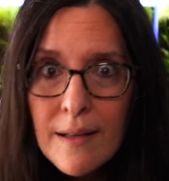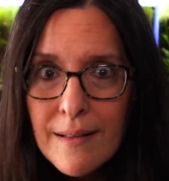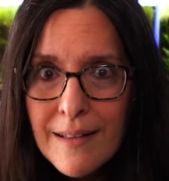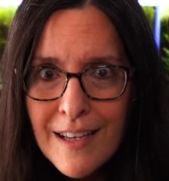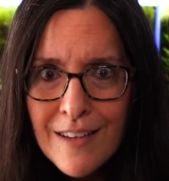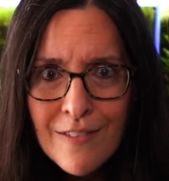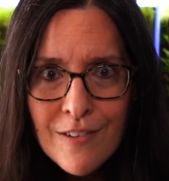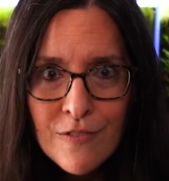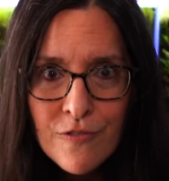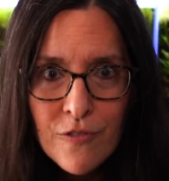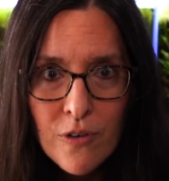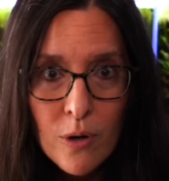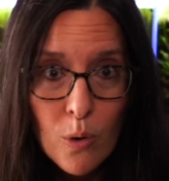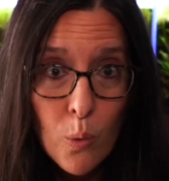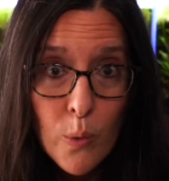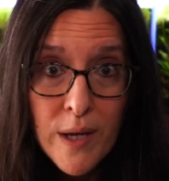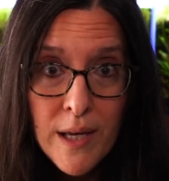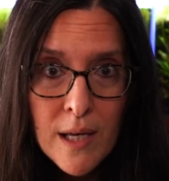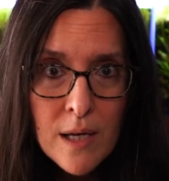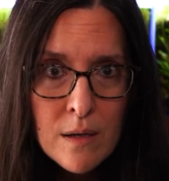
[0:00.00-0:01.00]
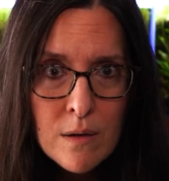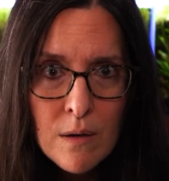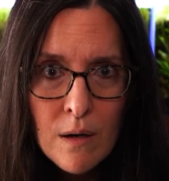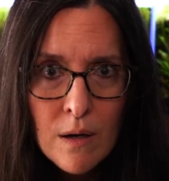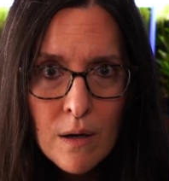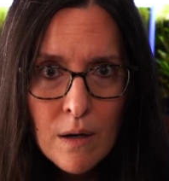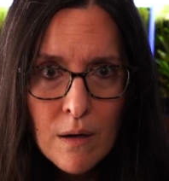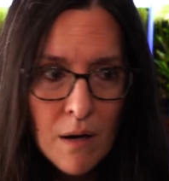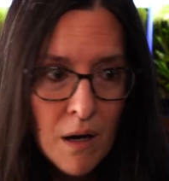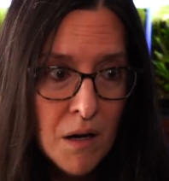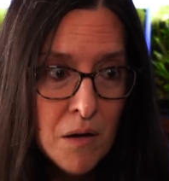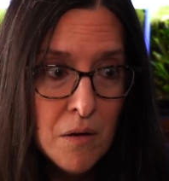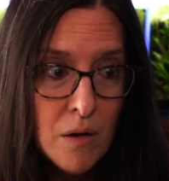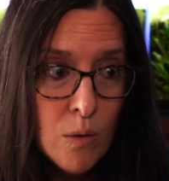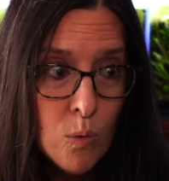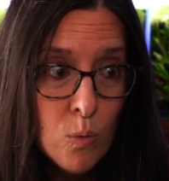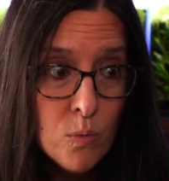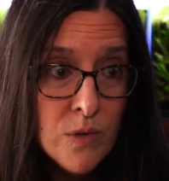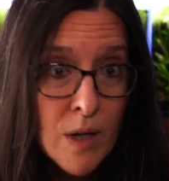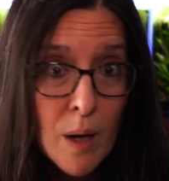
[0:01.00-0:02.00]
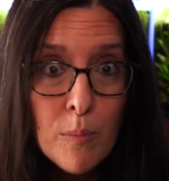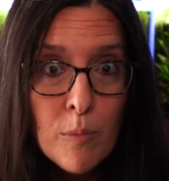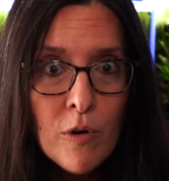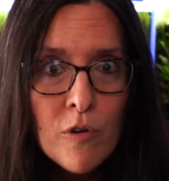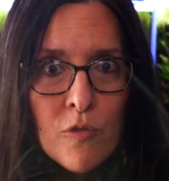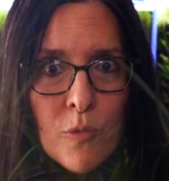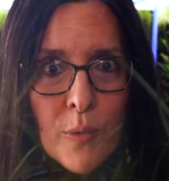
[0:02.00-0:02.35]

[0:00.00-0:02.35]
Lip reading: Leave it for a week, a number of